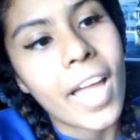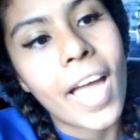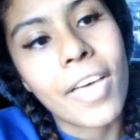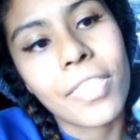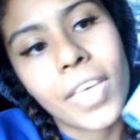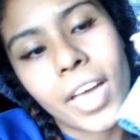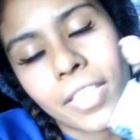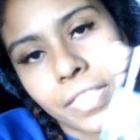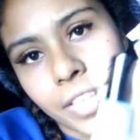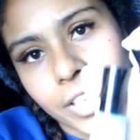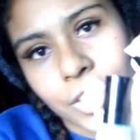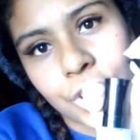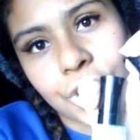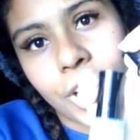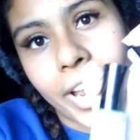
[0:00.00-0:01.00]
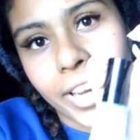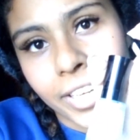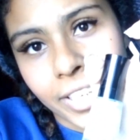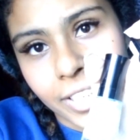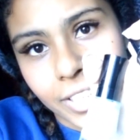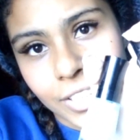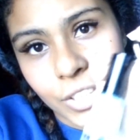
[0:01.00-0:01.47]
and then this
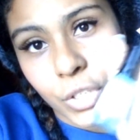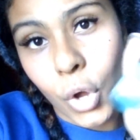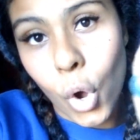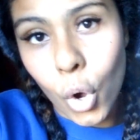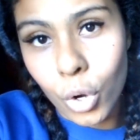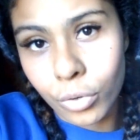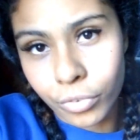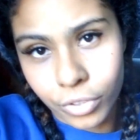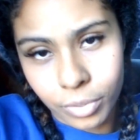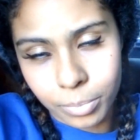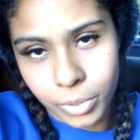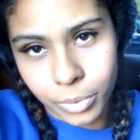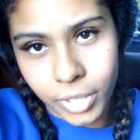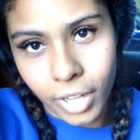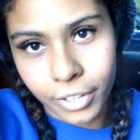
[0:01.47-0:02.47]
shininess over the blue